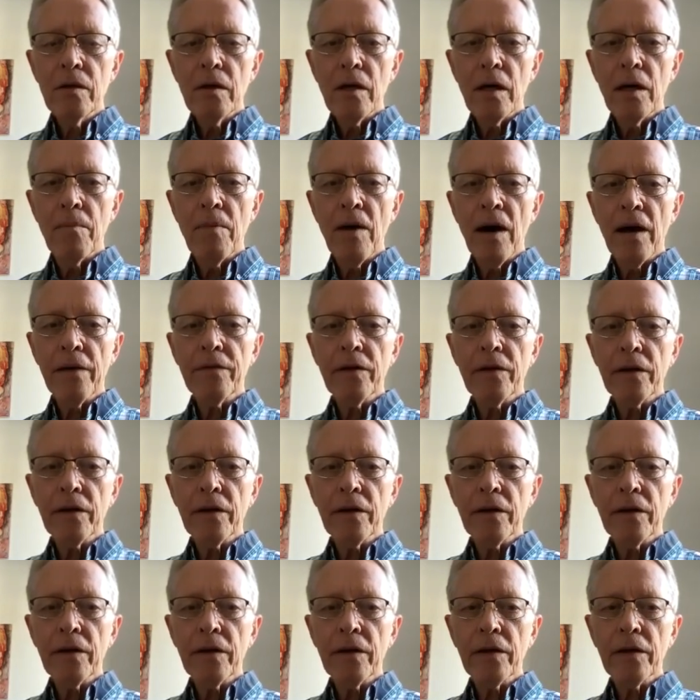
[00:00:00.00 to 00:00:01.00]
about the
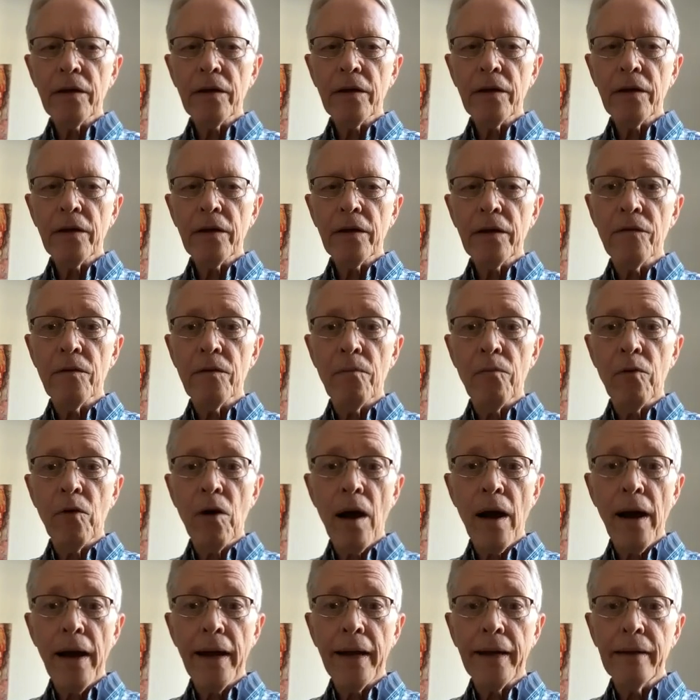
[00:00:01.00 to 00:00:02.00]
condition of the
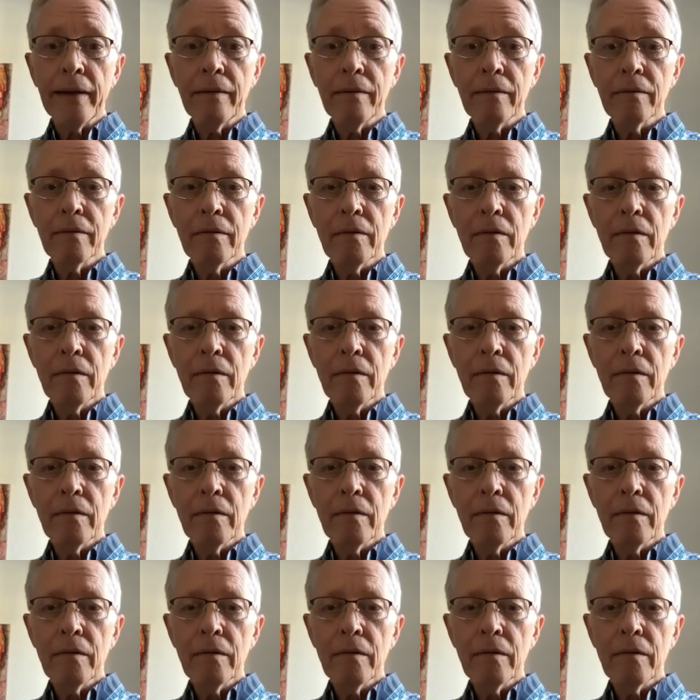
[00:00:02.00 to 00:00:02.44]
bride